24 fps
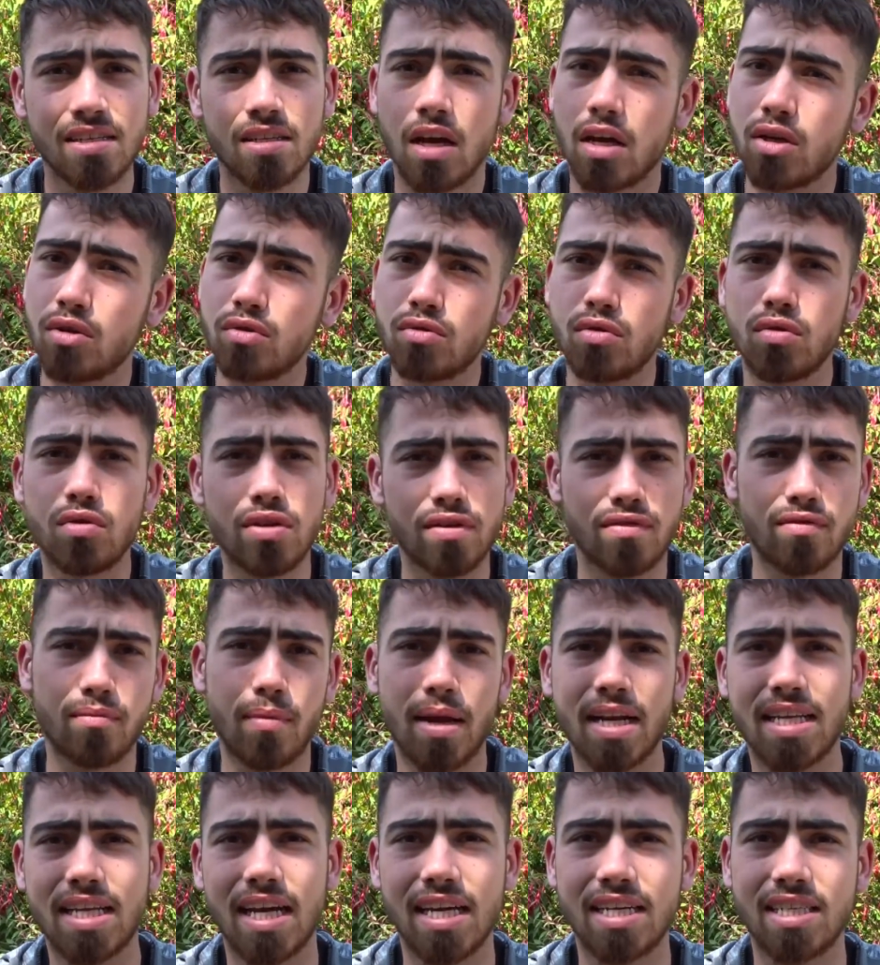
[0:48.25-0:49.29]
I do two different
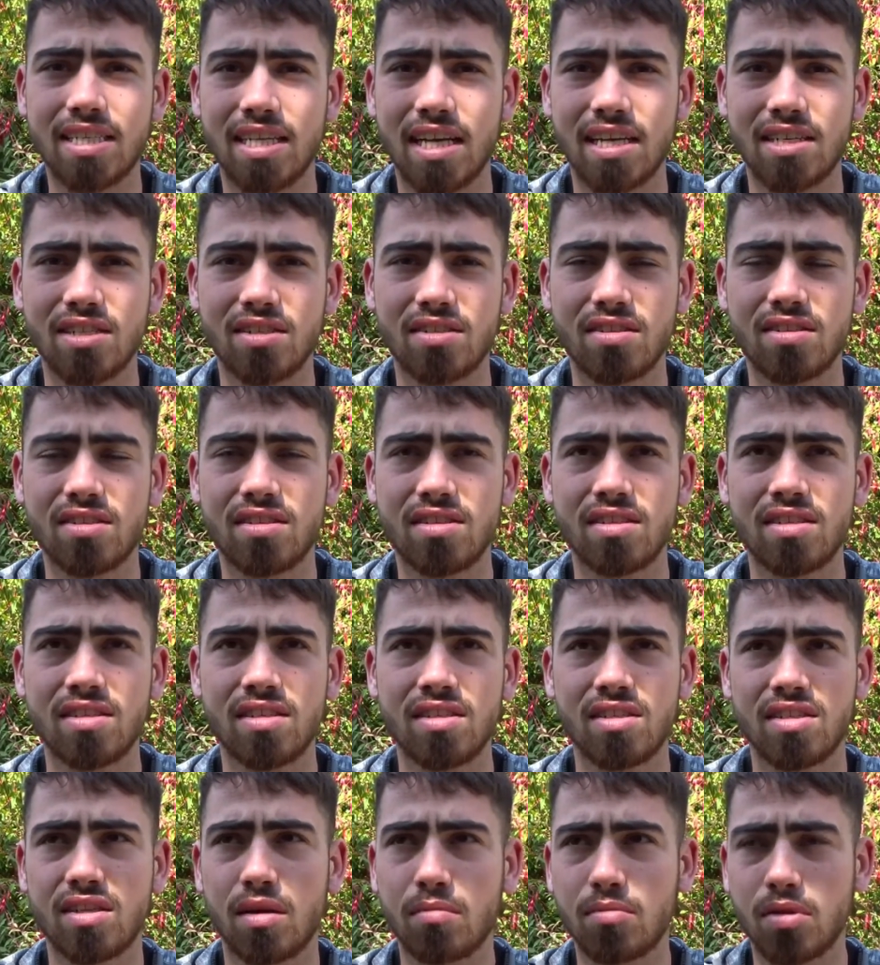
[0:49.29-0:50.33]
meditation sessions,
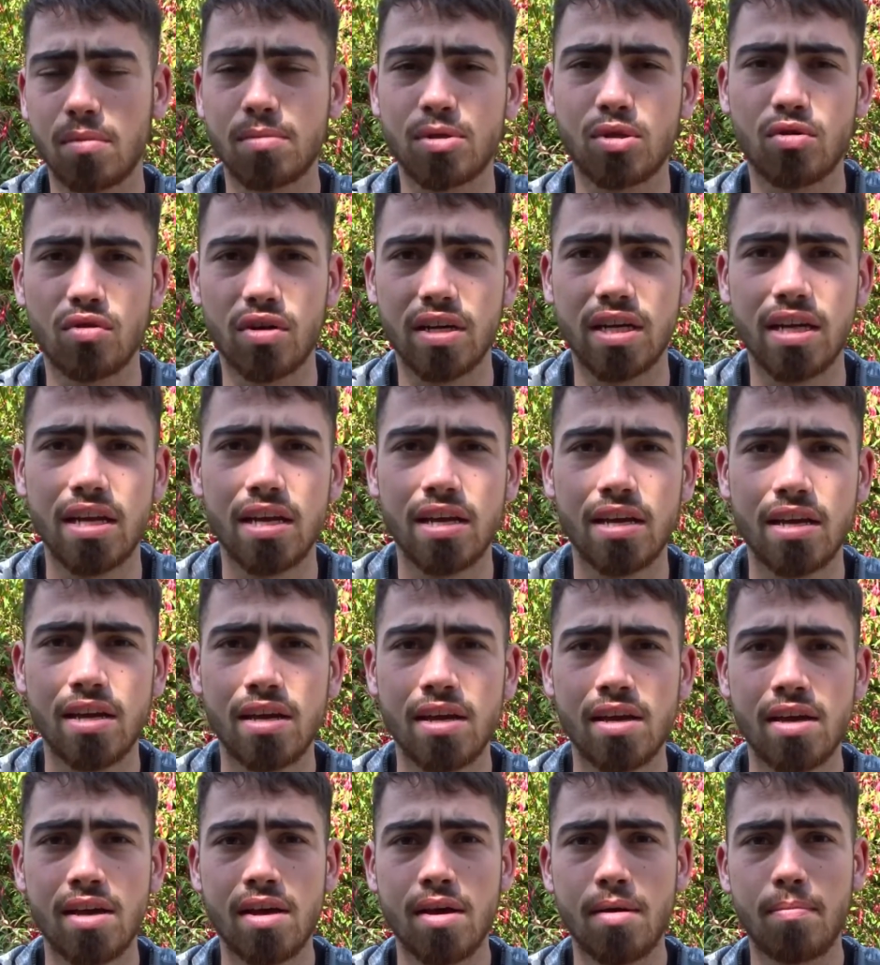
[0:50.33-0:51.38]
sometimes three,
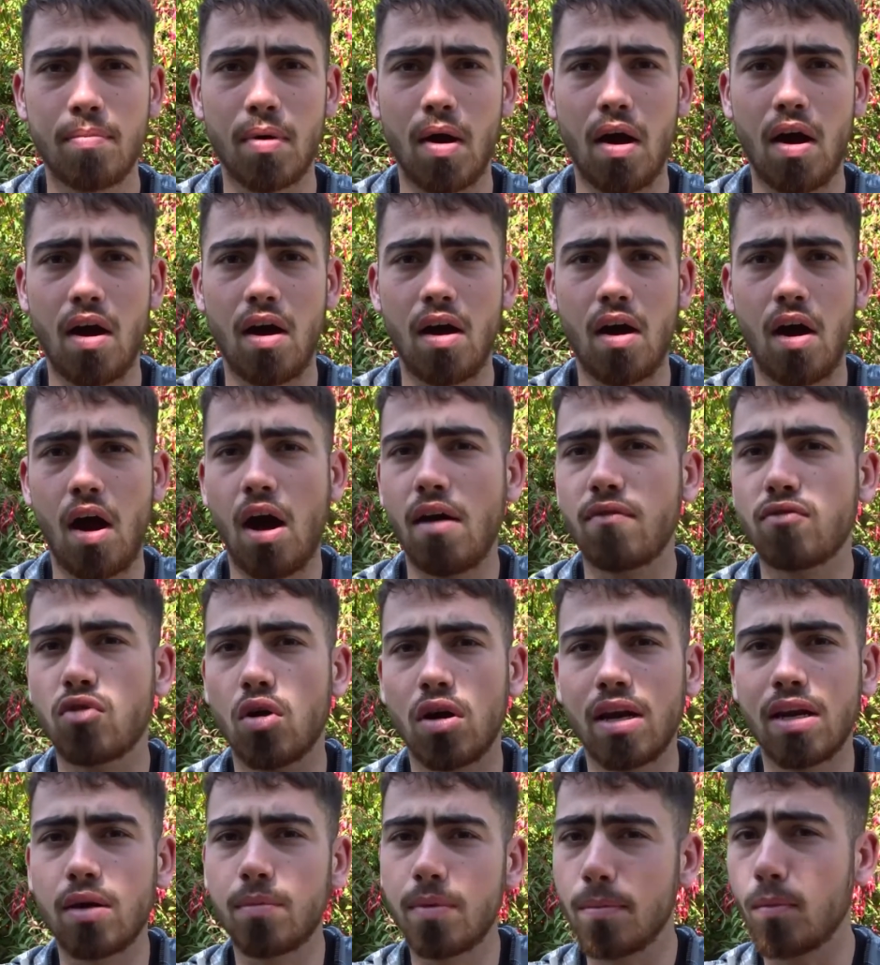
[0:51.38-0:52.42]
but I've got
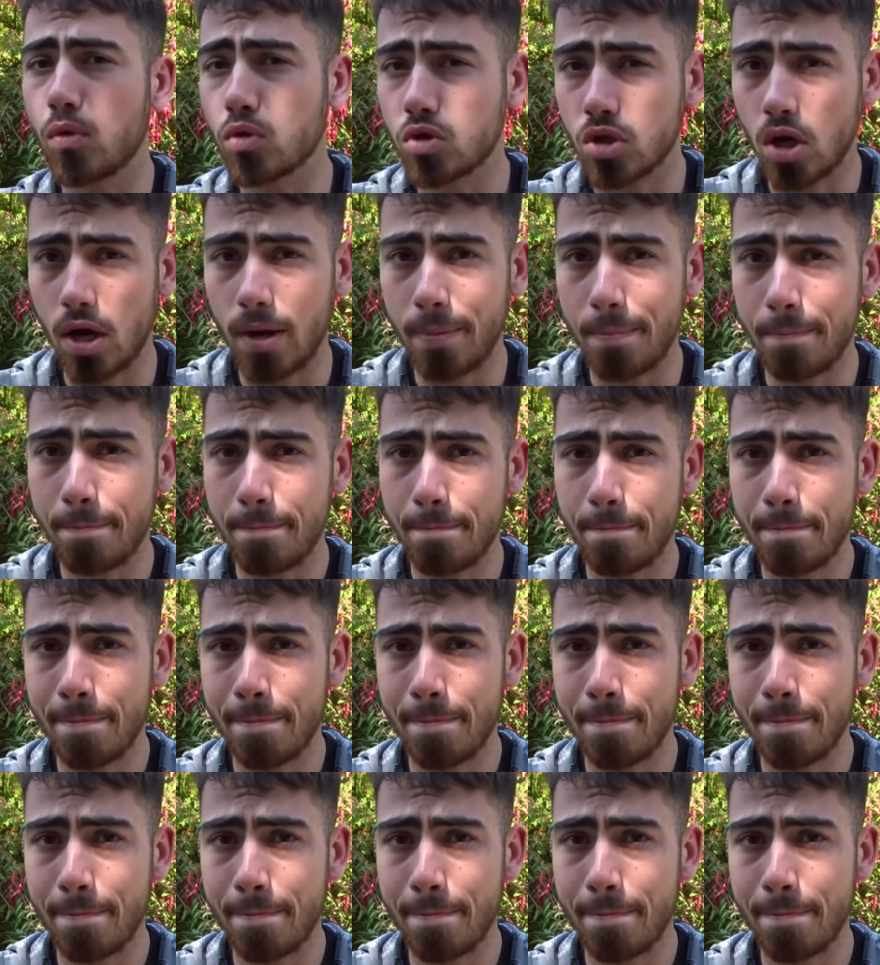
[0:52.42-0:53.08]
a little bit more time.